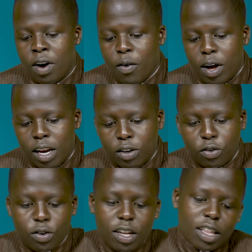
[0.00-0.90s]
our
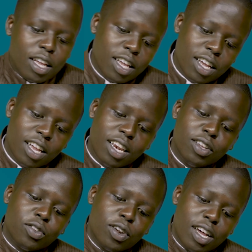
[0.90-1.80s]
lesson, and the
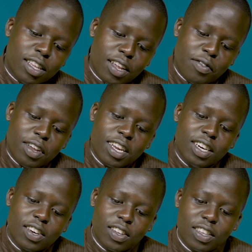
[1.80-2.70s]
lesson has a very
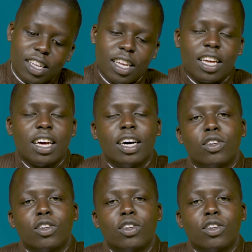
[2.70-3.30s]
interesting